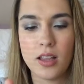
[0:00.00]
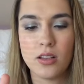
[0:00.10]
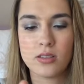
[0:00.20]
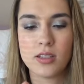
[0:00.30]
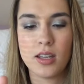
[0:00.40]
that
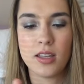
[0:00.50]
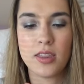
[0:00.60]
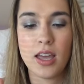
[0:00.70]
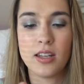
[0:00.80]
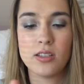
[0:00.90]
looks
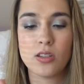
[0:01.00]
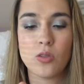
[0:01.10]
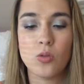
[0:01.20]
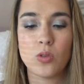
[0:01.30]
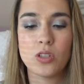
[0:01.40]
like. That is
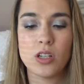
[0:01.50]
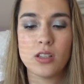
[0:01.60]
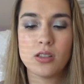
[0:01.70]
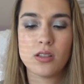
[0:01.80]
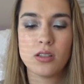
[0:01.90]

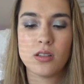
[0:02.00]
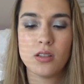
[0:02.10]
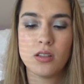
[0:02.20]
gorgeous